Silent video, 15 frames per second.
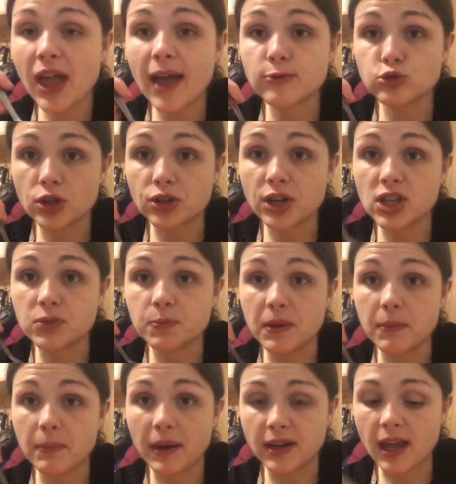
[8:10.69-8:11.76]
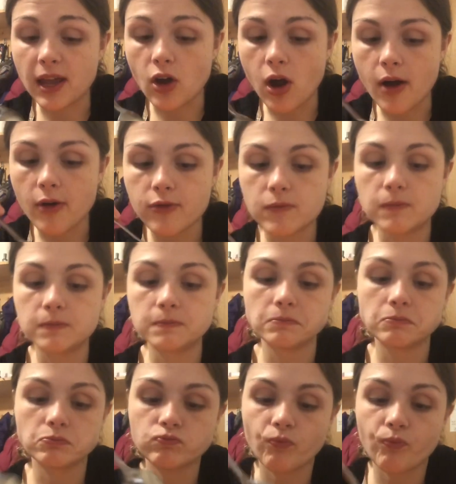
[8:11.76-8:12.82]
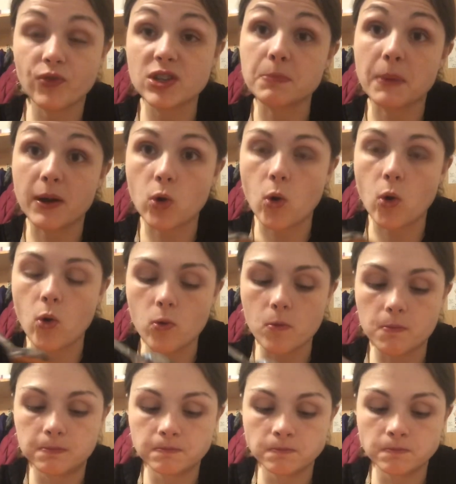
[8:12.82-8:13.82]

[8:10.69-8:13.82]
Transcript: gonna have Sundays be my day off. Is my goal.